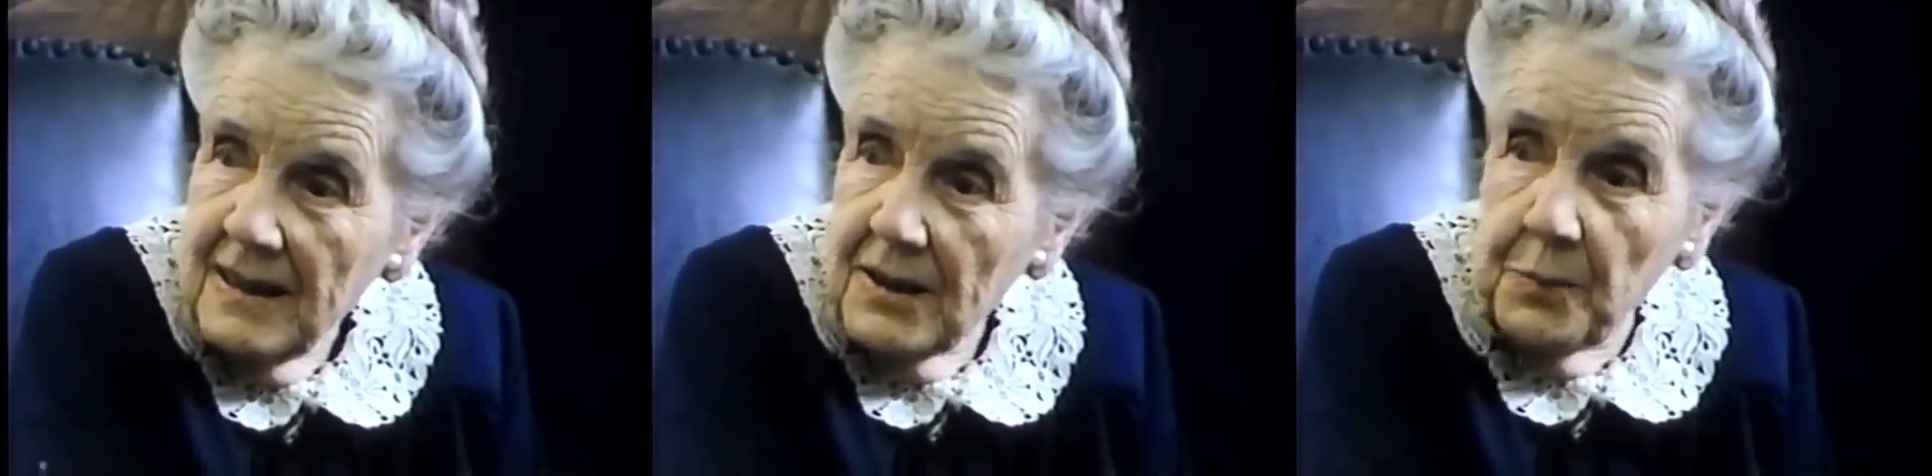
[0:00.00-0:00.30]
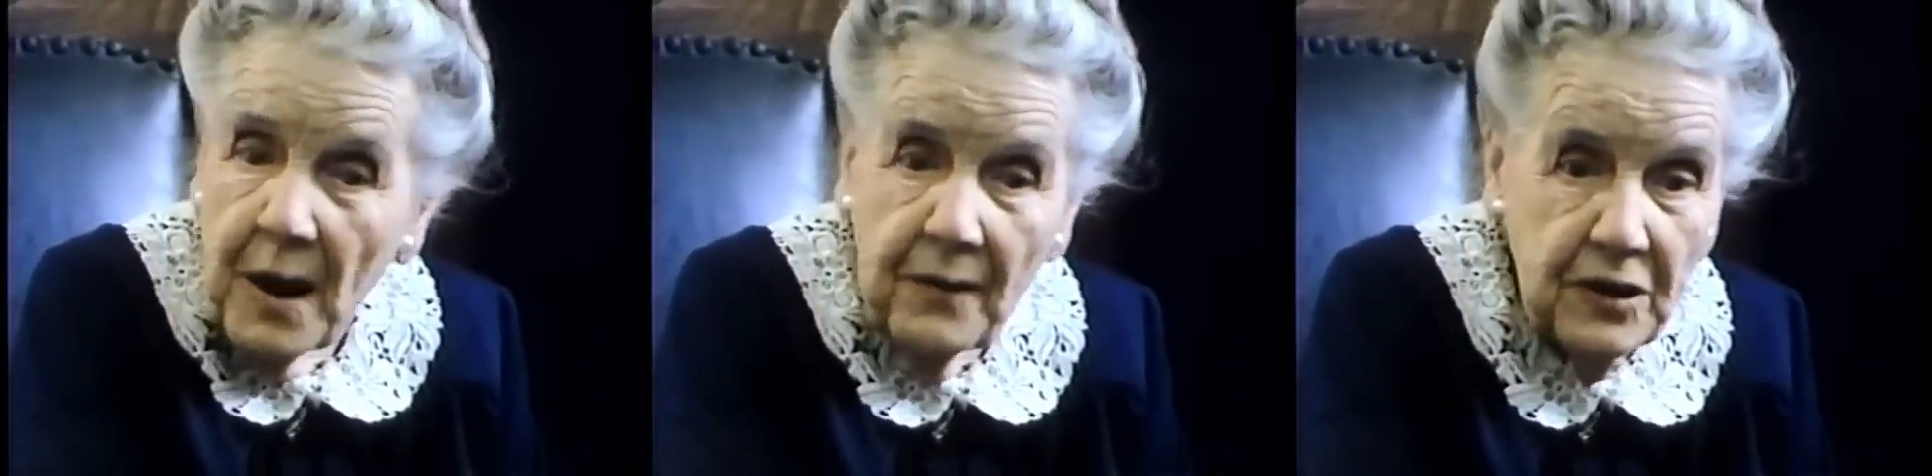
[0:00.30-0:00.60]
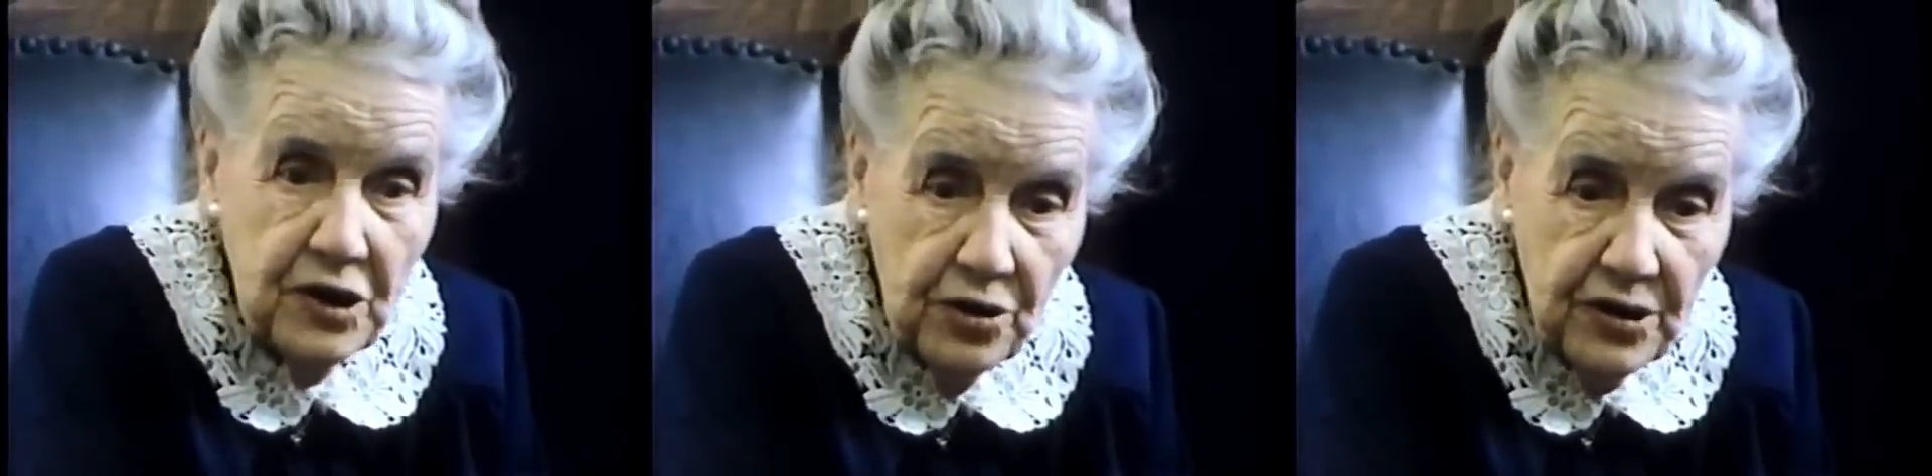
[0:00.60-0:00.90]
The
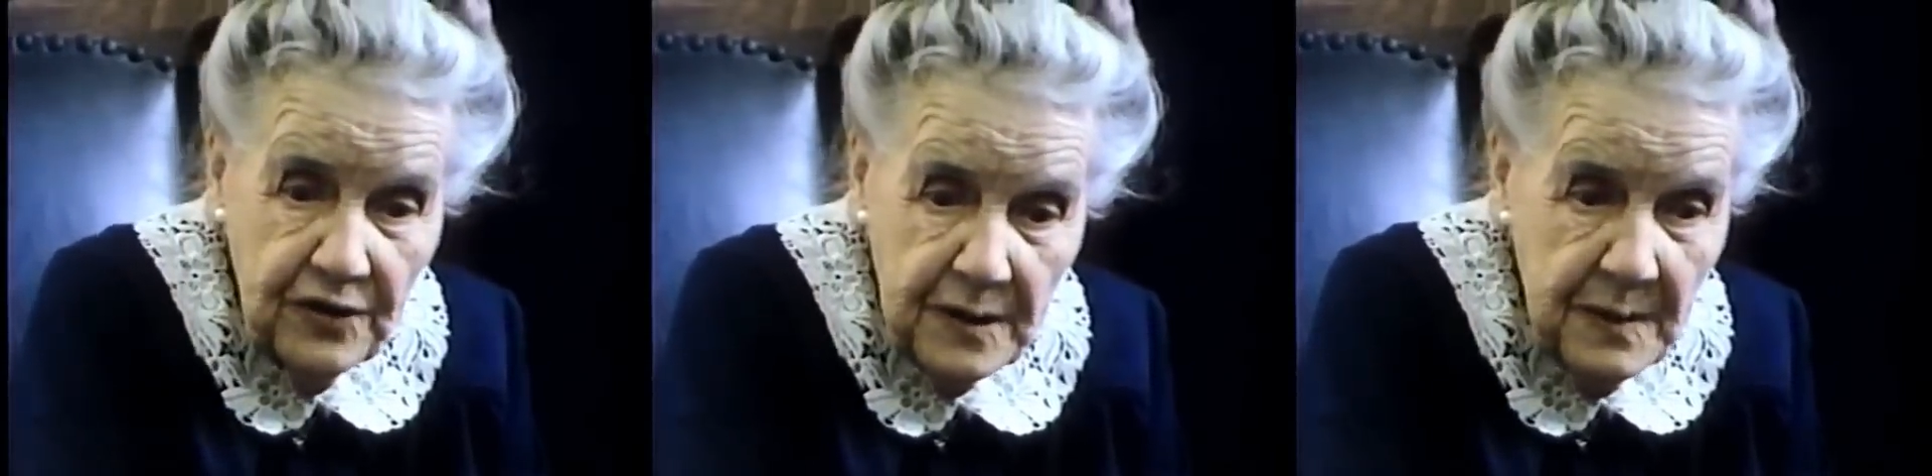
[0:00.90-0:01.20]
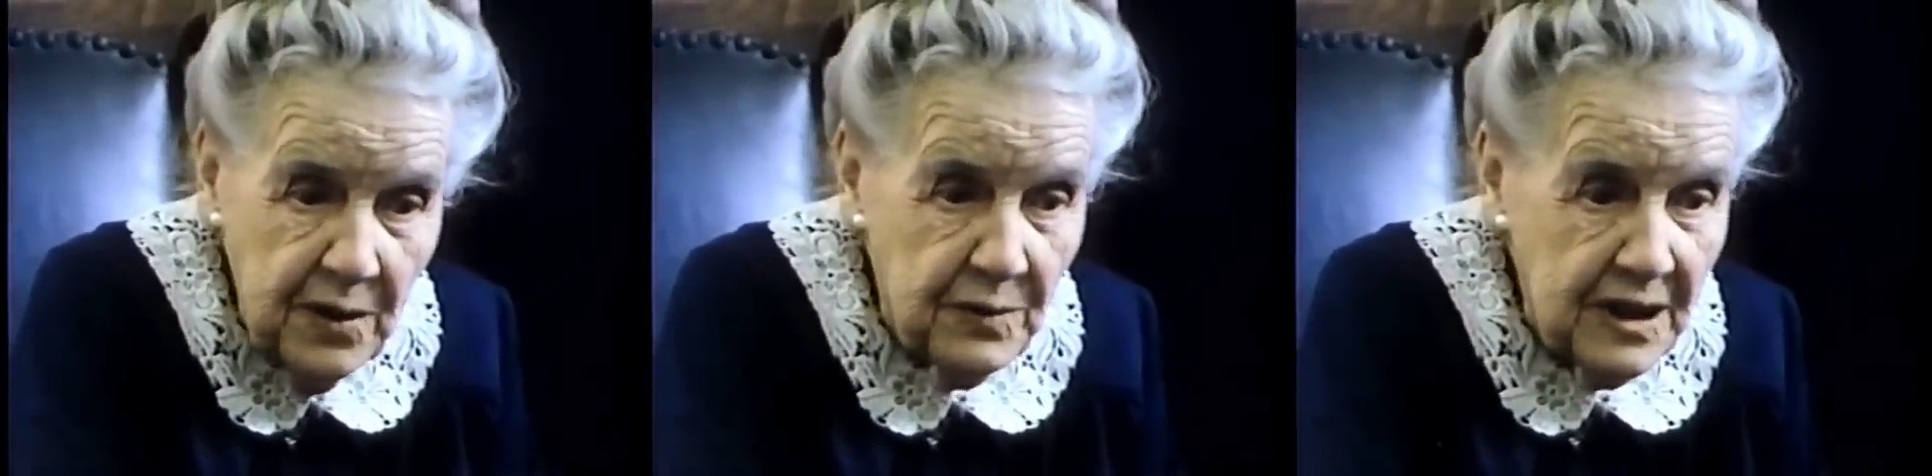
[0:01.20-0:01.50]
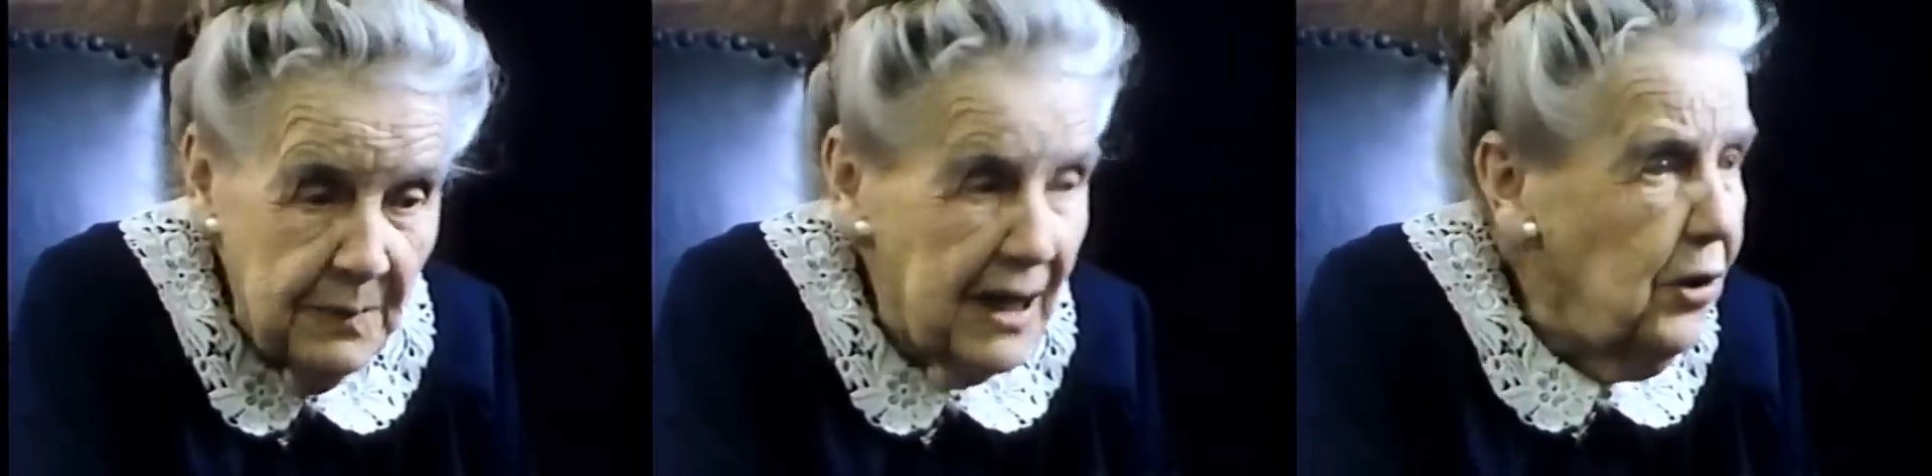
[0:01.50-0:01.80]
prophet Joseph Smith was a man.